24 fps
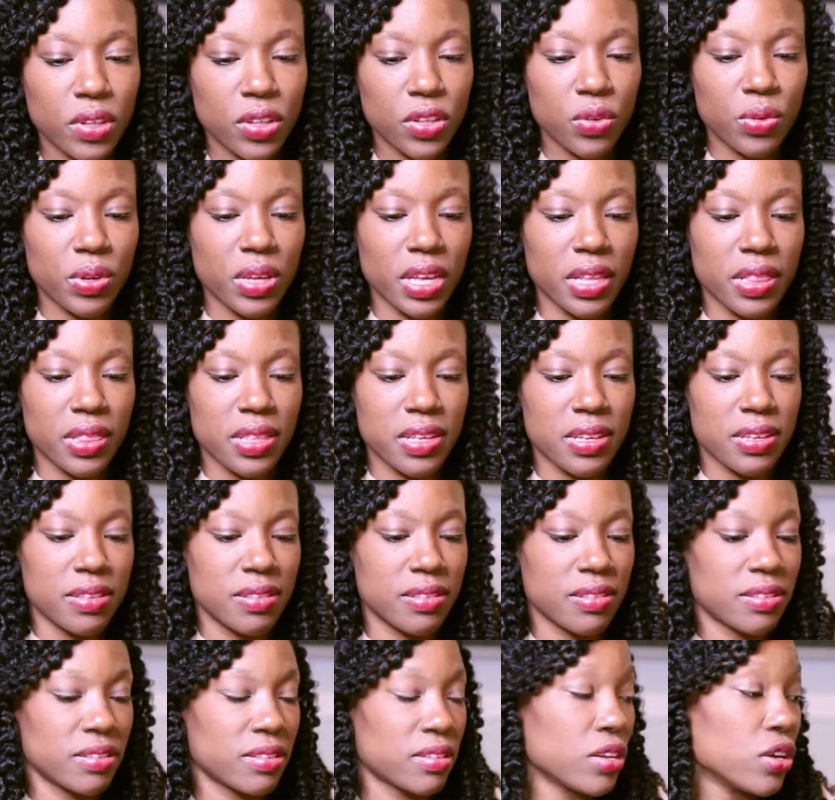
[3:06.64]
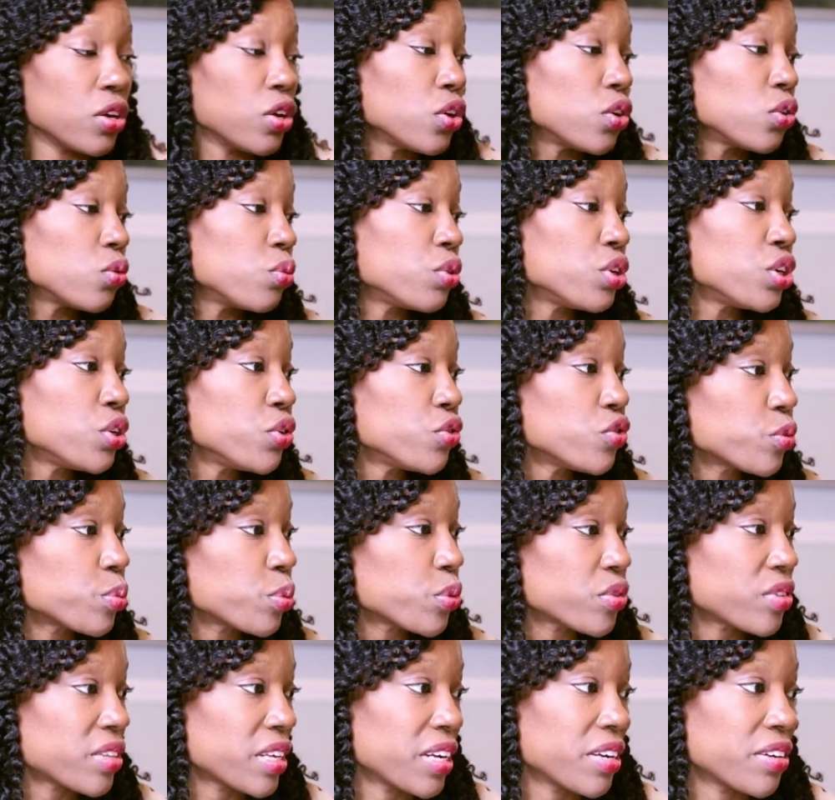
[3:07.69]
You get these
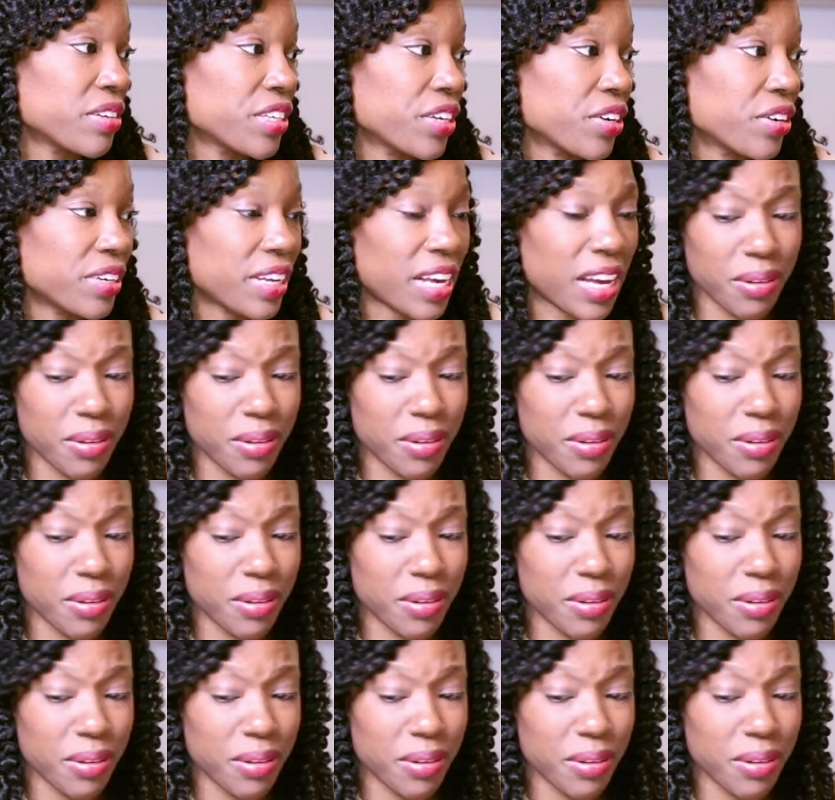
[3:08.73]
reusable sanitary